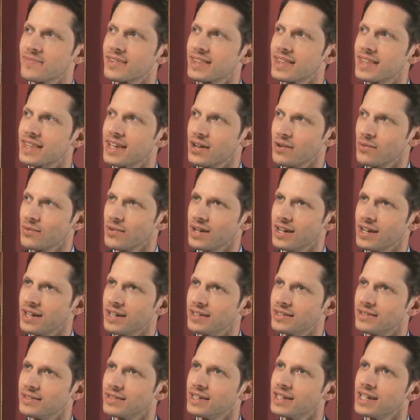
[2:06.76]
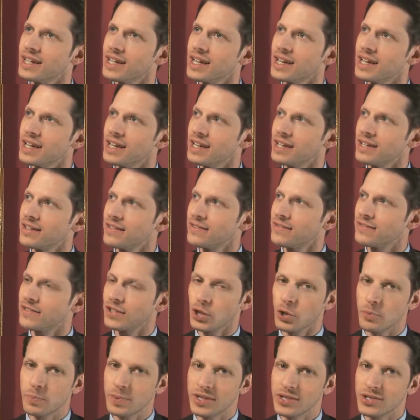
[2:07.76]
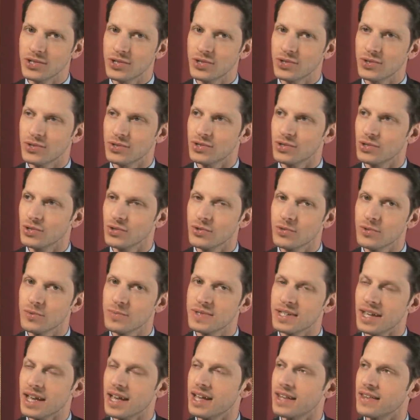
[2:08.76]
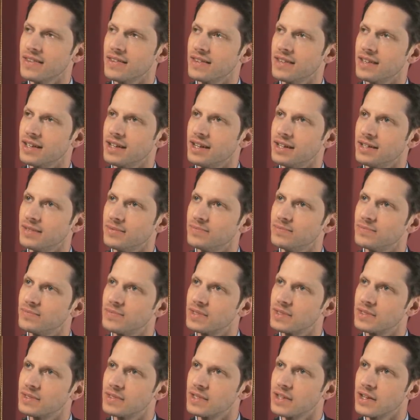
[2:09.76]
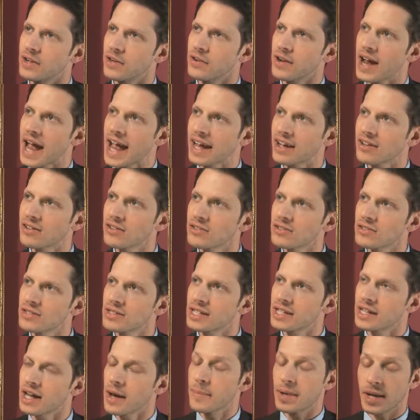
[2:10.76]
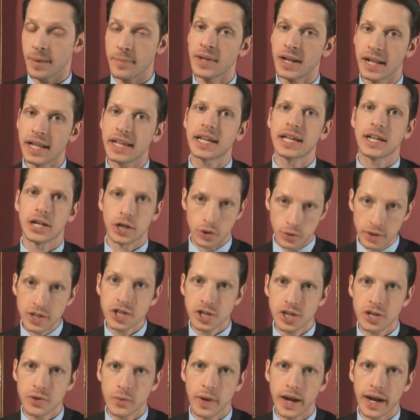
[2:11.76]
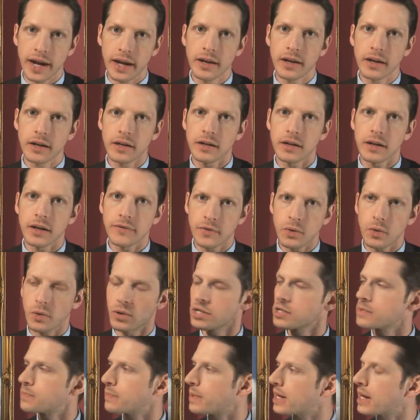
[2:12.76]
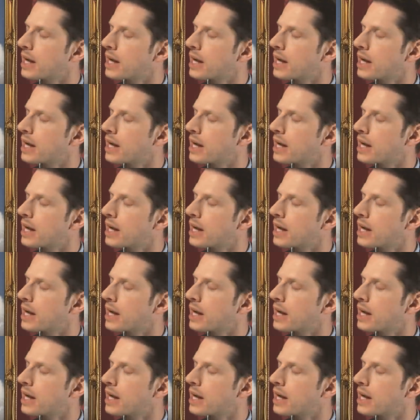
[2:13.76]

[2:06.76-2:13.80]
their fallopian tubes and their ankles. And I mean, like in a Christian way, of course, but